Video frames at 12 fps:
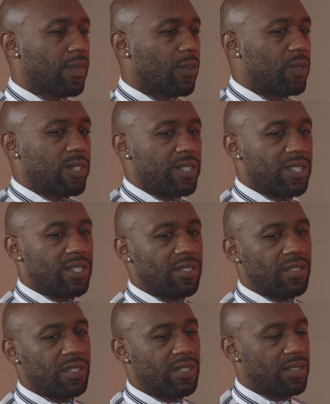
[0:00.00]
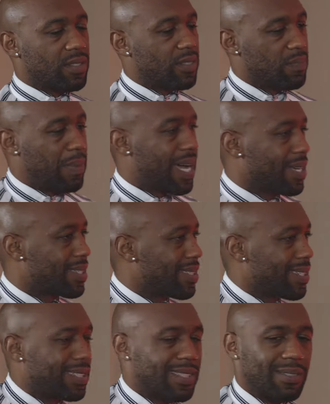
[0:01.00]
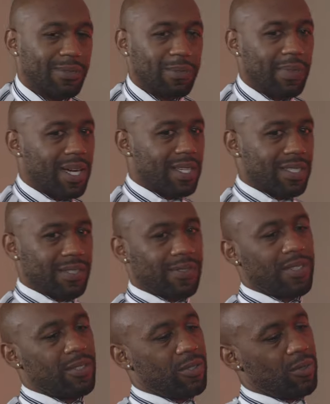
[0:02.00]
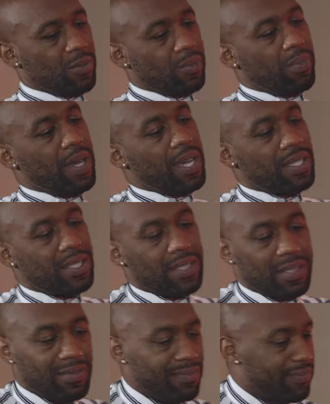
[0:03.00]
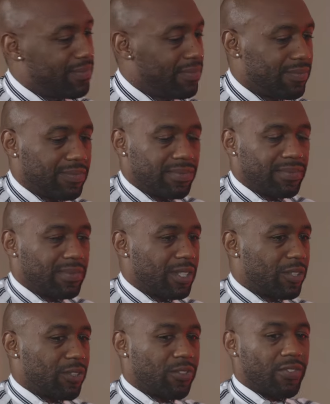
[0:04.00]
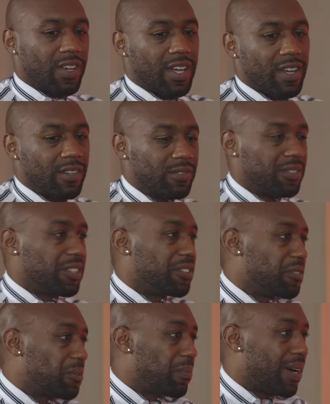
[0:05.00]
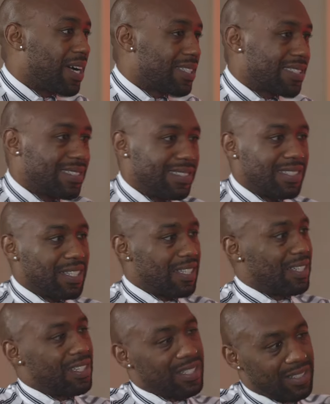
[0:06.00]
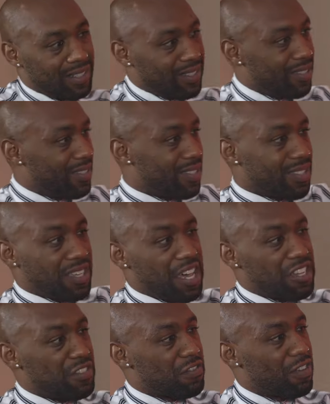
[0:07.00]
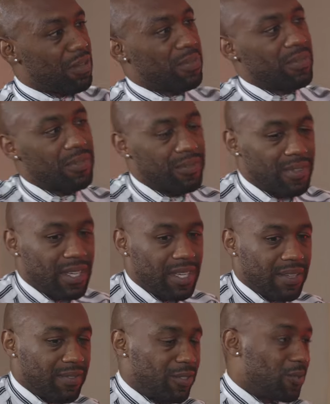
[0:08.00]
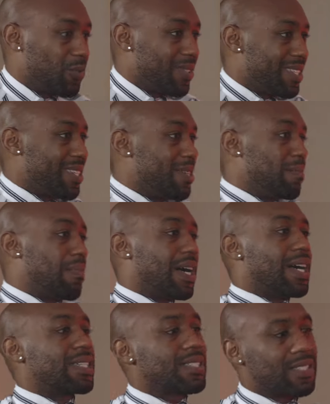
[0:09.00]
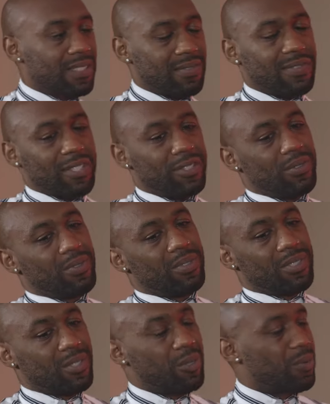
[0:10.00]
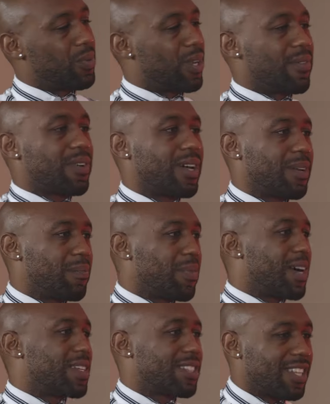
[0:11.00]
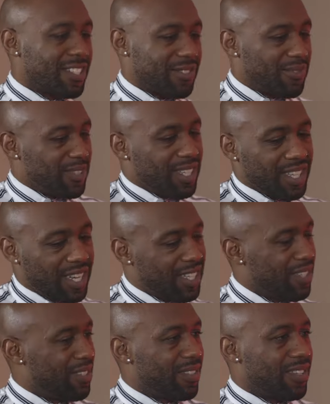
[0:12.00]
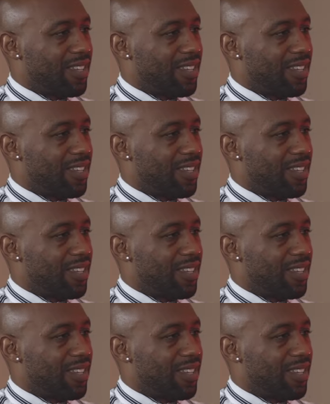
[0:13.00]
Well, it's, you know, it's, it's boxing. Anything with boxing. If they're doing boxing in underground, they're doing boxing on the skyscraper. They're doing team boxing. If they're doing so whatever kind of boxing, I just feel like I can.